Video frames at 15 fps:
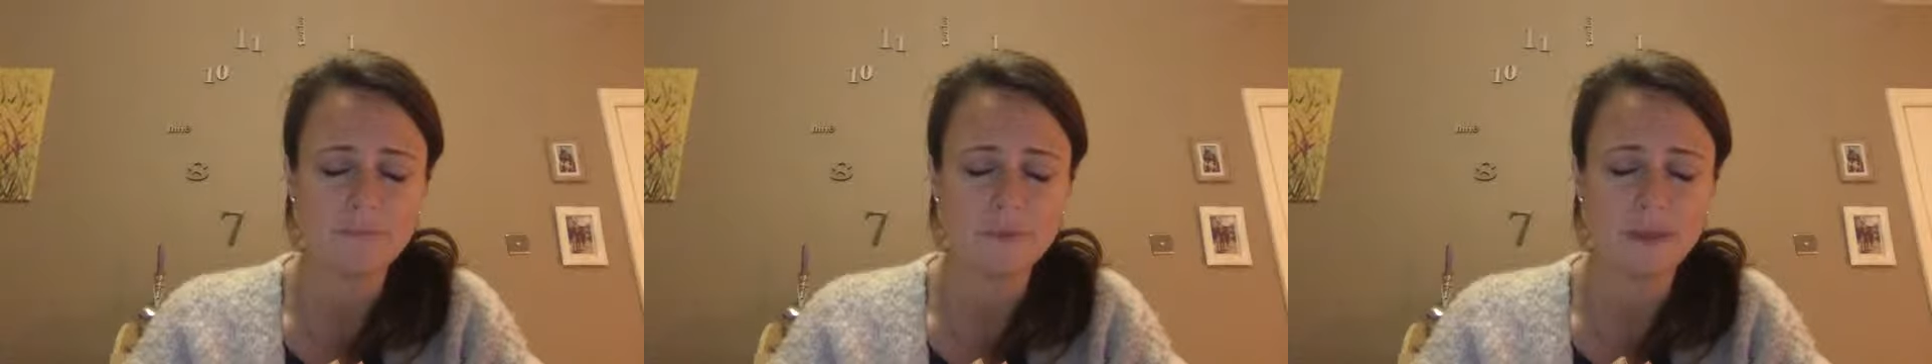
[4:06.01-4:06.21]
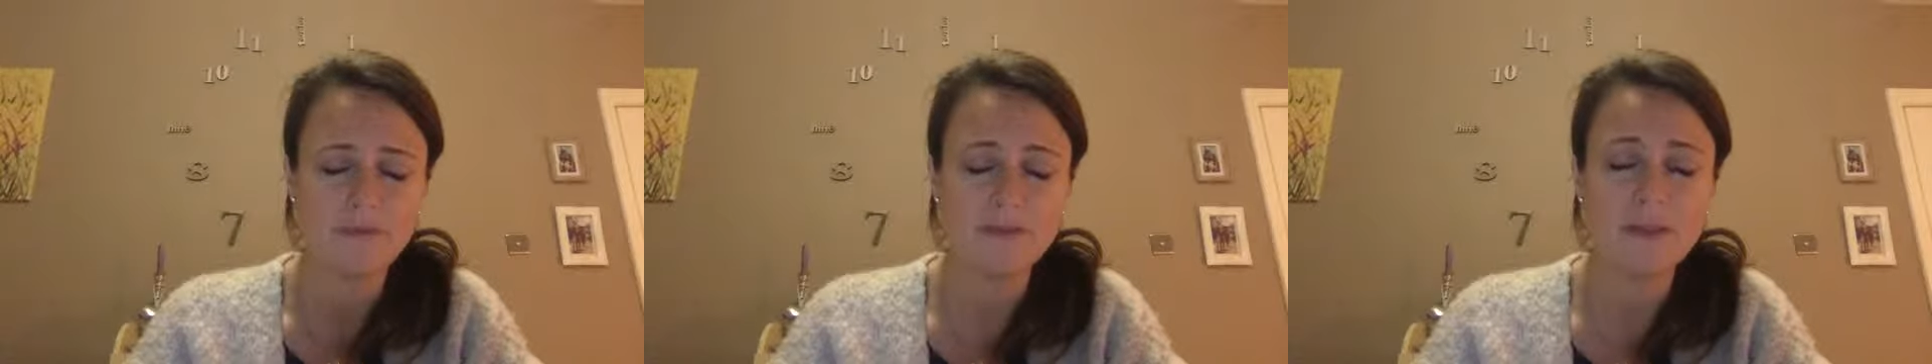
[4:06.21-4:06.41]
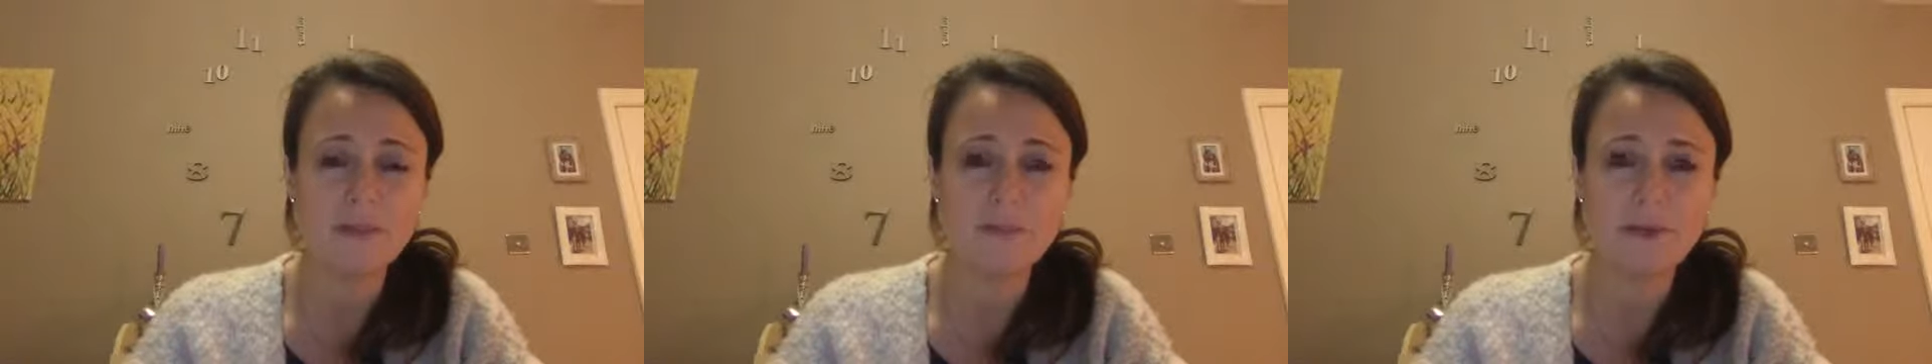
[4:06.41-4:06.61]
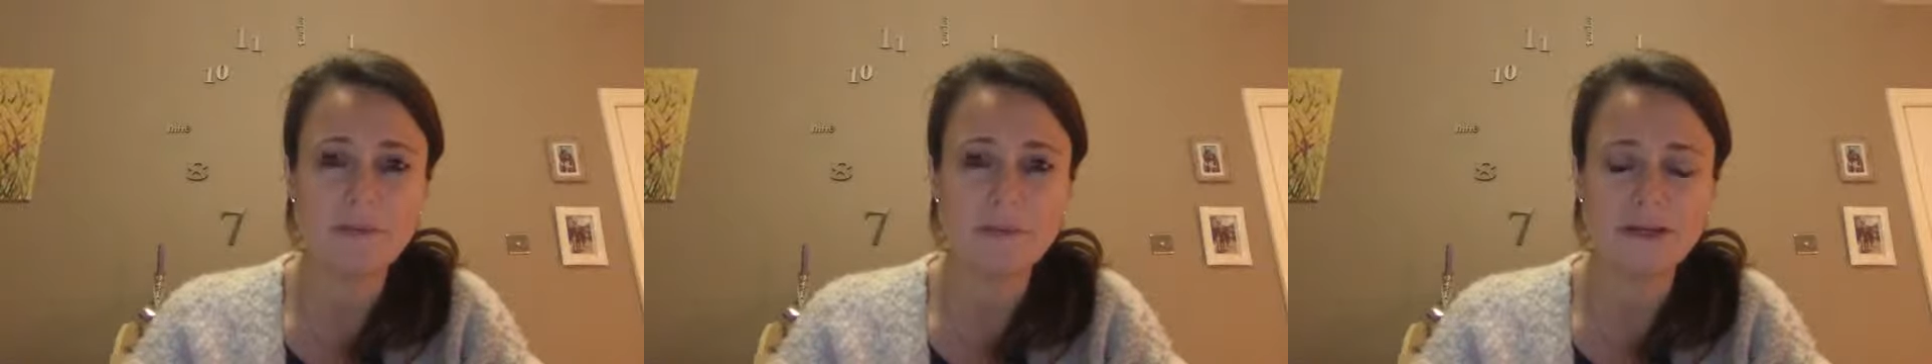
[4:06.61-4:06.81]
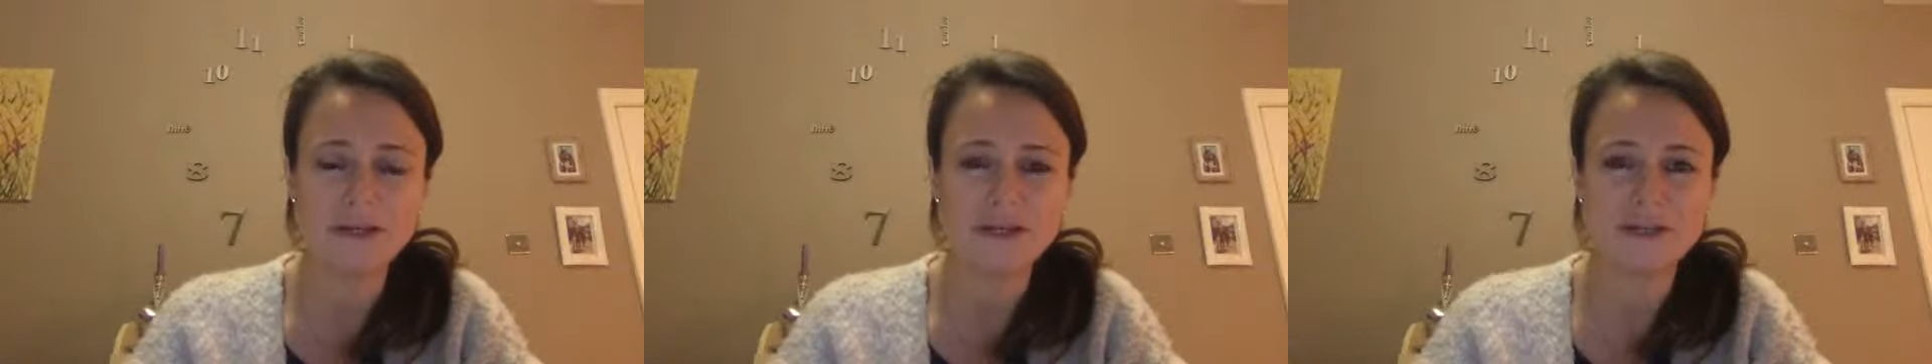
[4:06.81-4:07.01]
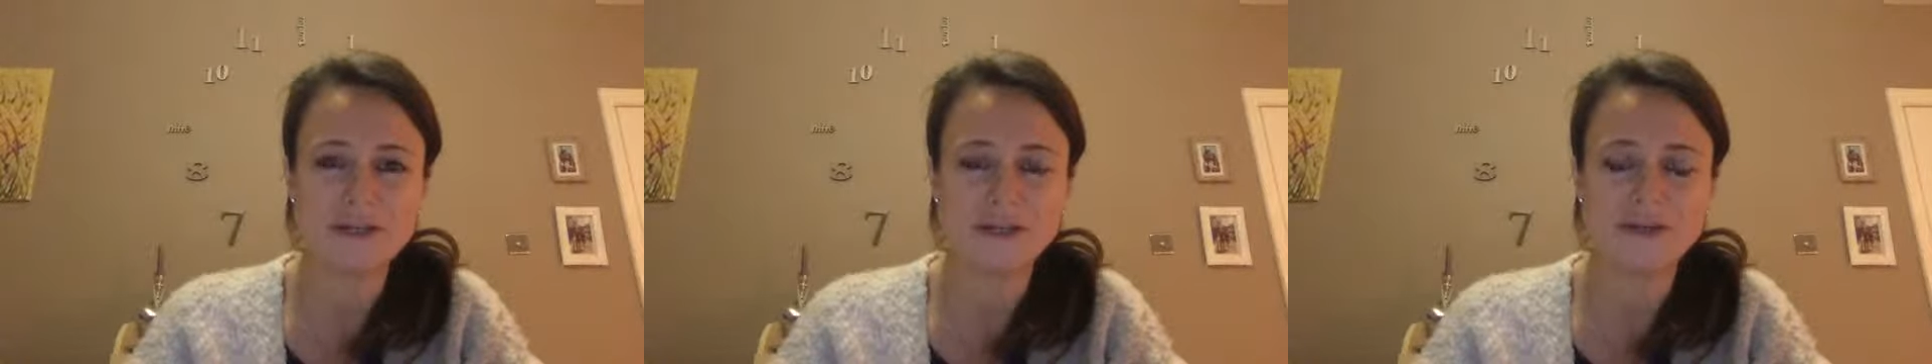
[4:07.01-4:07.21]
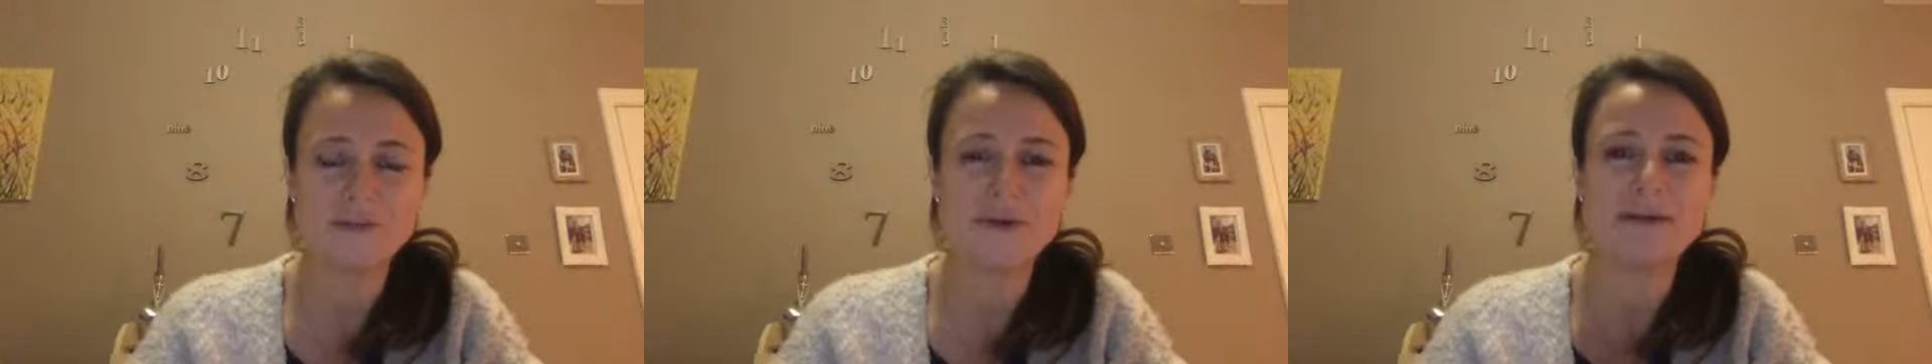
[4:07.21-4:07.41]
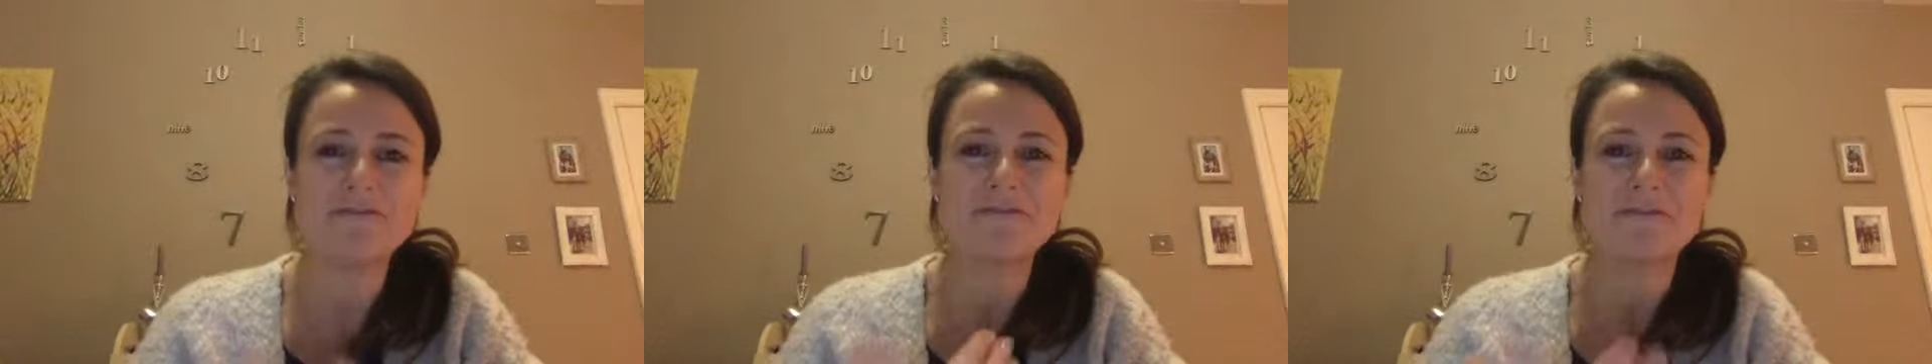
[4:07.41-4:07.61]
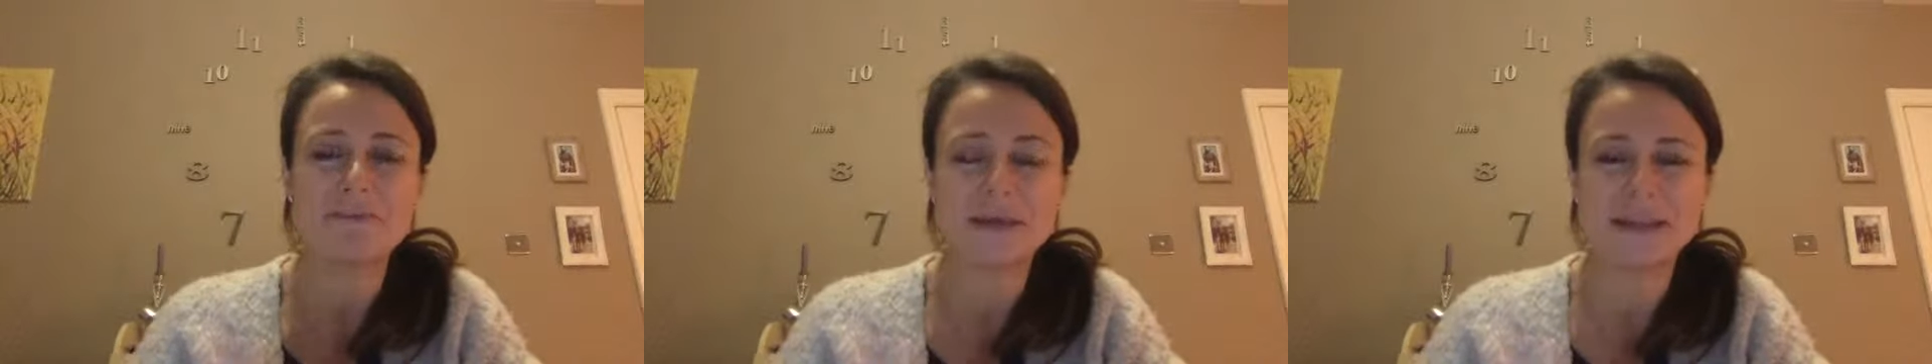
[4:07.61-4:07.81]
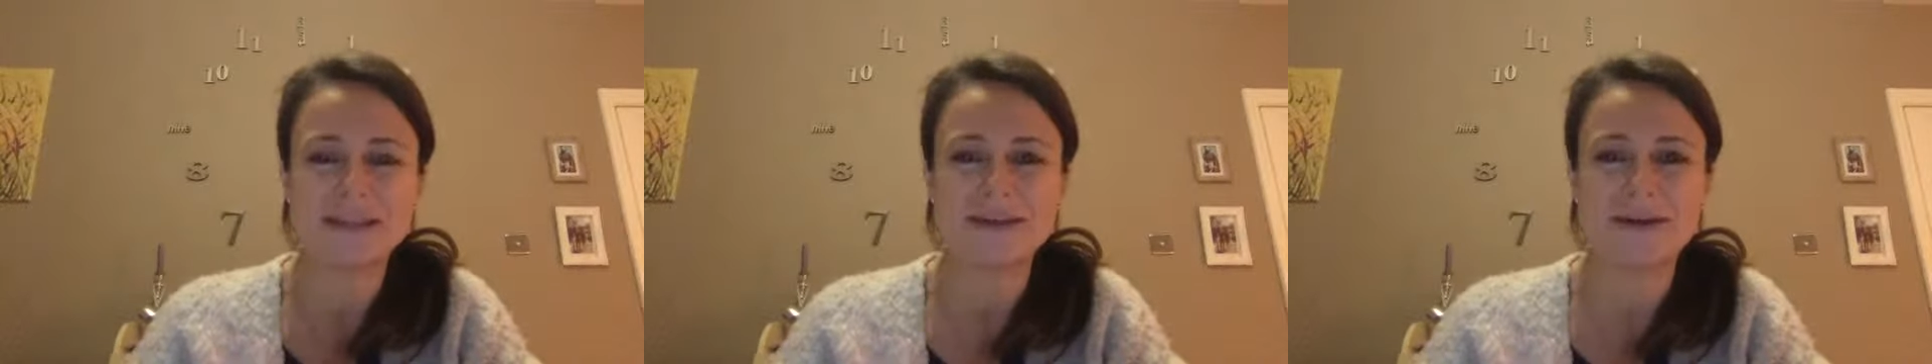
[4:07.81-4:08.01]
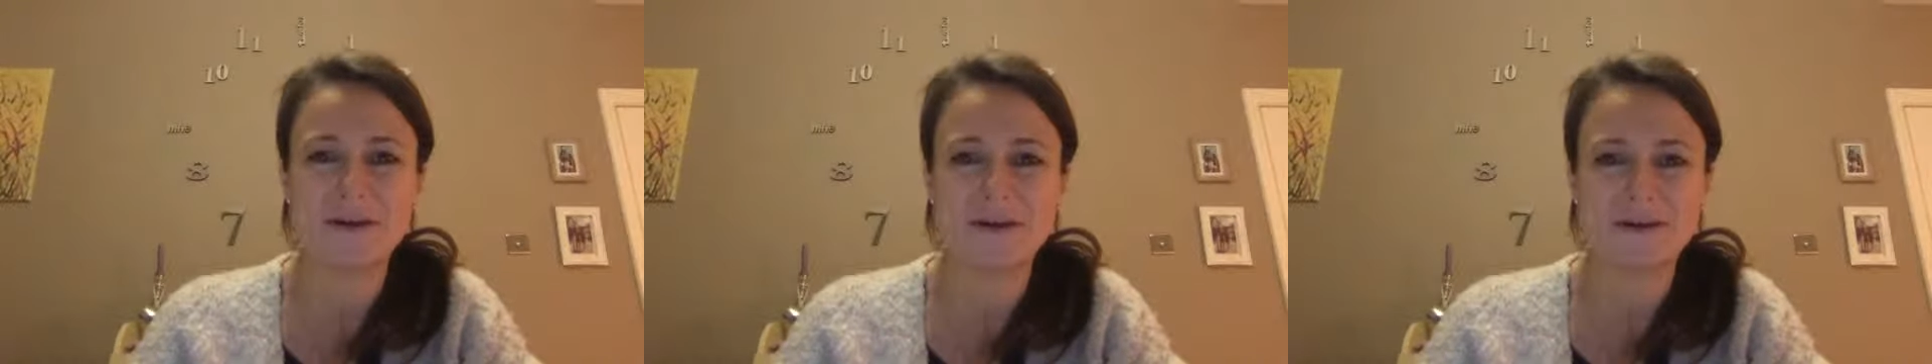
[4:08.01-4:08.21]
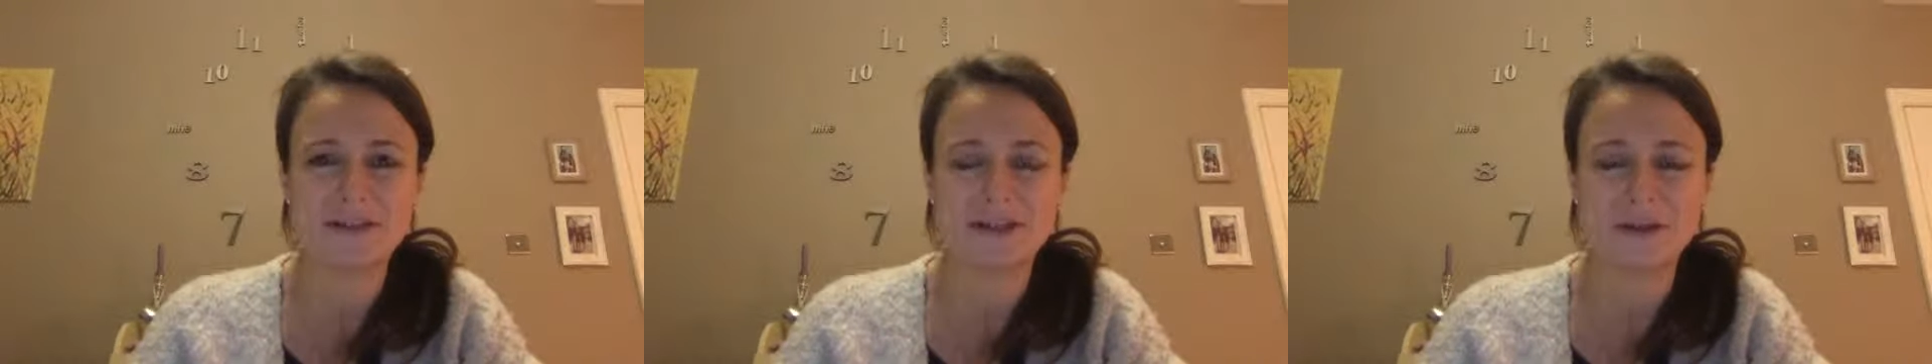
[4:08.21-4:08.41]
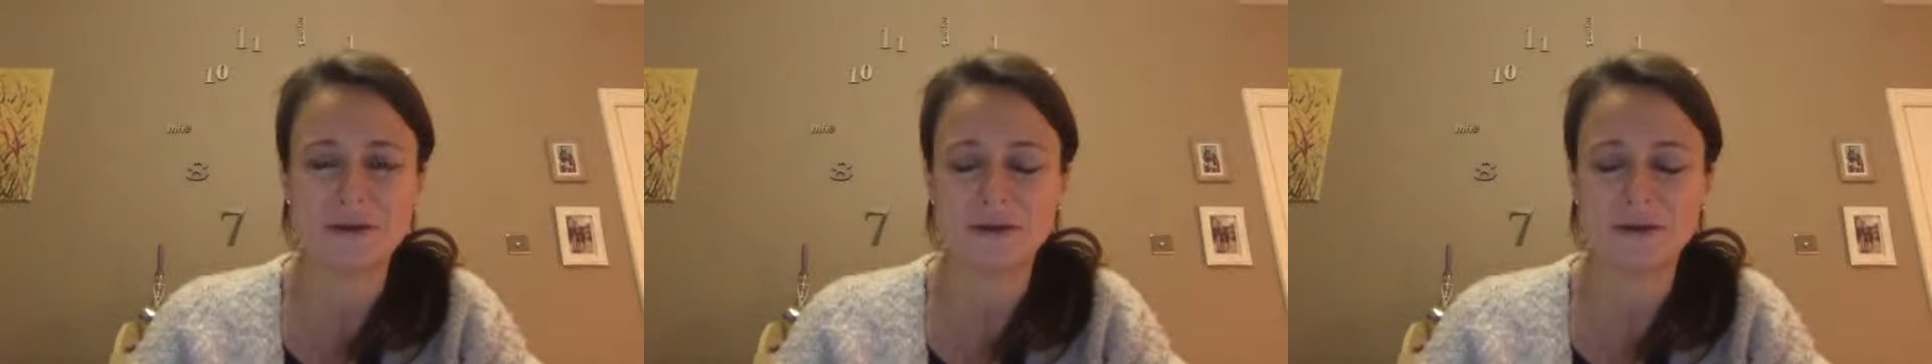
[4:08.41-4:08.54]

given the permission. Don't wait for me to ask you.